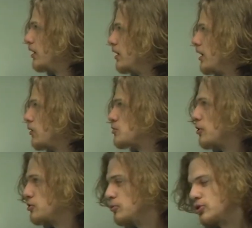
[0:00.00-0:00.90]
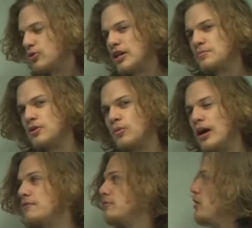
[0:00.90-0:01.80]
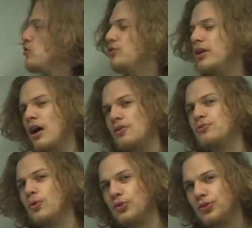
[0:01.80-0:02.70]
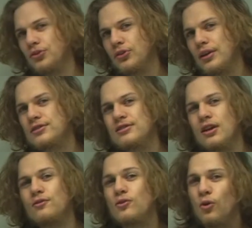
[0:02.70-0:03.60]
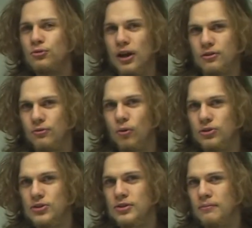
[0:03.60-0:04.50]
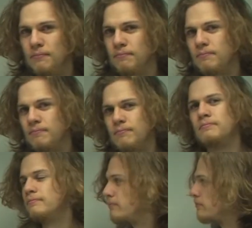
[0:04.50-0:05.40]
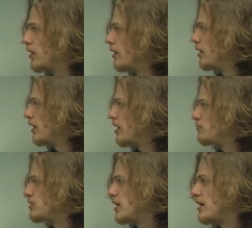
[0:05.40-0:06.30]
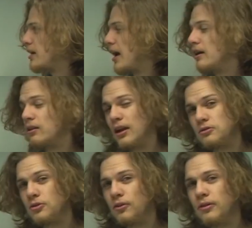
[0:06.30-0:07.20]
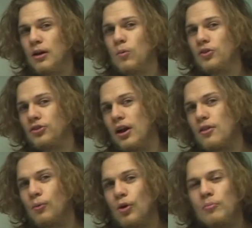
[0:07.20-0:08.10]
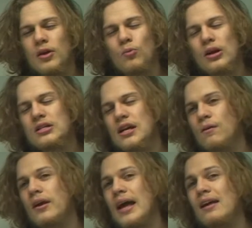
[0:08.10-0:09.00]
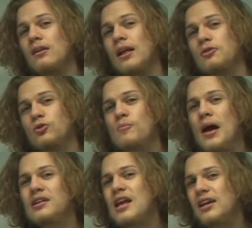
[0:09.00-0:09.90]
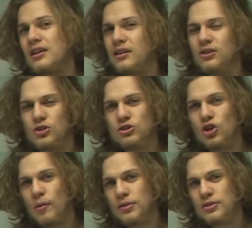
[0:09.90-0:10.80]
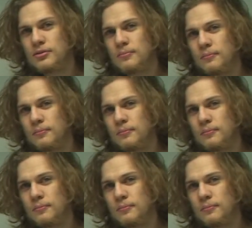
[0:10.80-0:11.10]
Now it's possible to transmit a wave using other forces instead of contact forces. If we shake an electron at one side of the room, then we generate an electromagnetic disturbance.